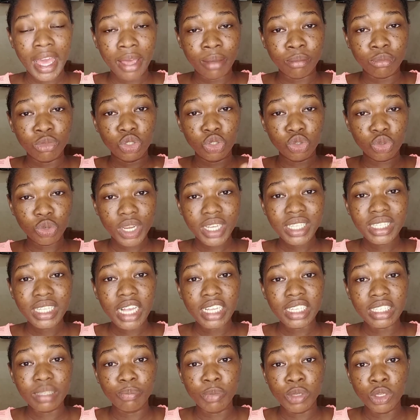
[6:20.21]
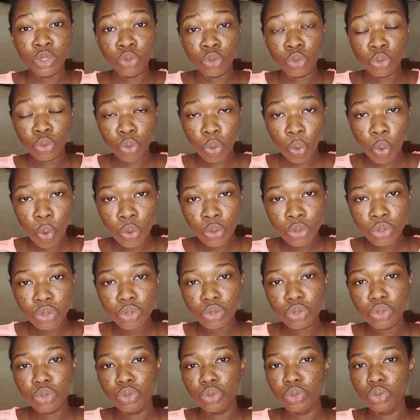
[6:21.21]
Stress has been known
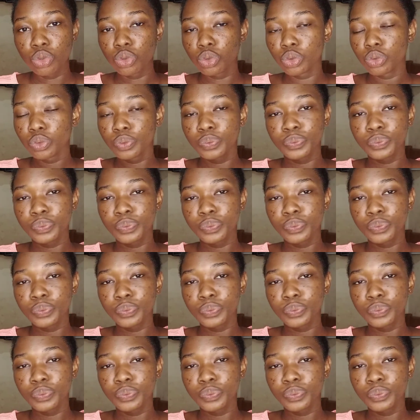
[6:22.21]
to